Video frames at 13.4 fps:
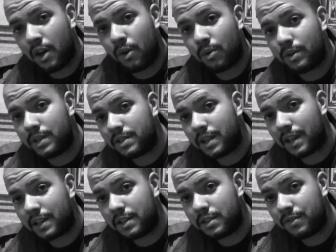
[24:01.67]
or
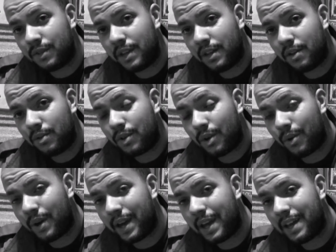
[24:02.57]
dislike this video,
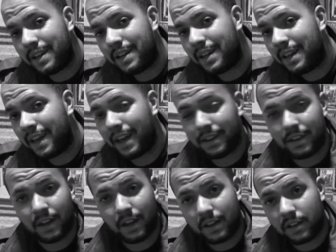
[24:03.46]
go ahead
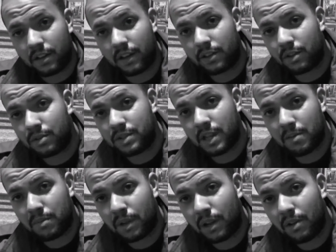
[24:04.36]
and click those down
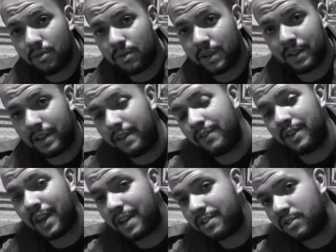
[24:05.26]
below and leave a
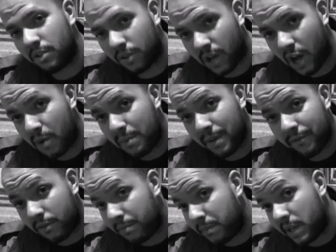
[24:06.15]
nice little comment
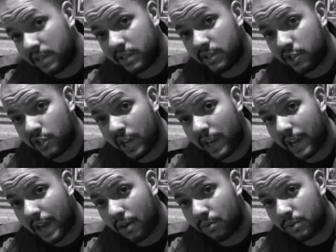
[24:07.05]
for me to check
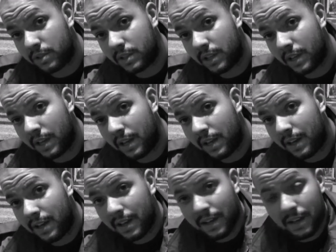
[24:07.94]
out.
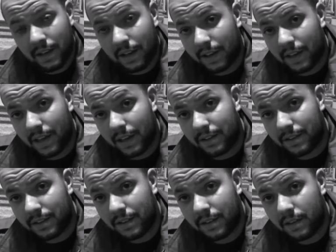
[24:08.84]
Again,
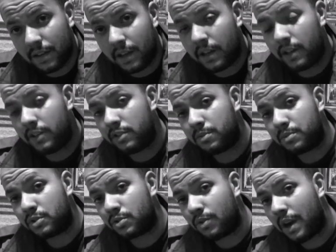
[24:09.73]

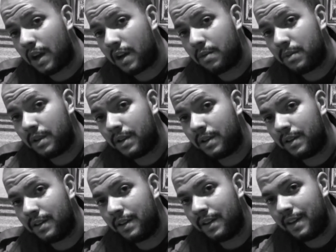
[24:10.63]
subscribe,
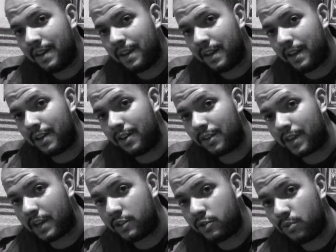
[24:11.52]
and I'll
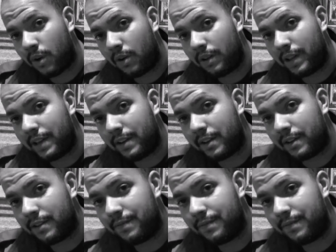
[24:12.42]
catch you all later.